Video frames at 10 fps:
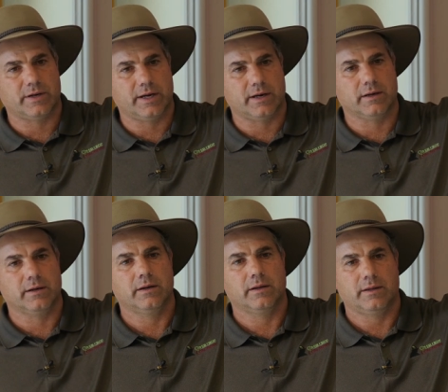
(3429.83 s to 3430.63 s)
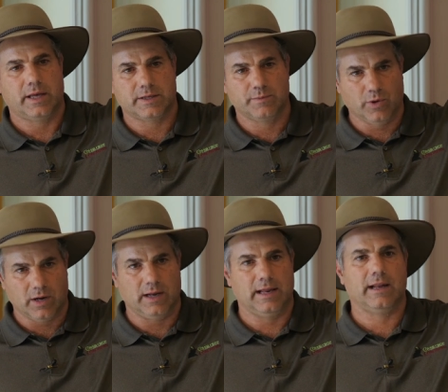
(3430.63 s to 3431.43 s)
here, has
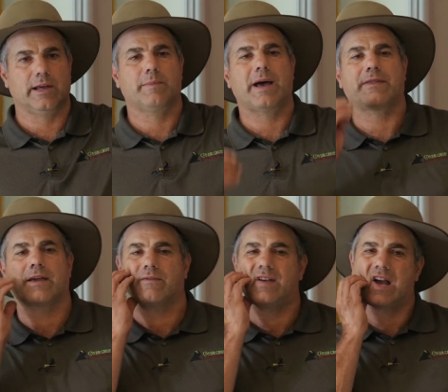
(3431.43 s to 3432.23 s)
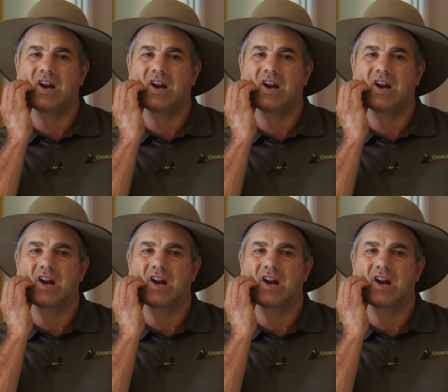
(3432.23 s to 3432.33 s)
more allelopathic effect.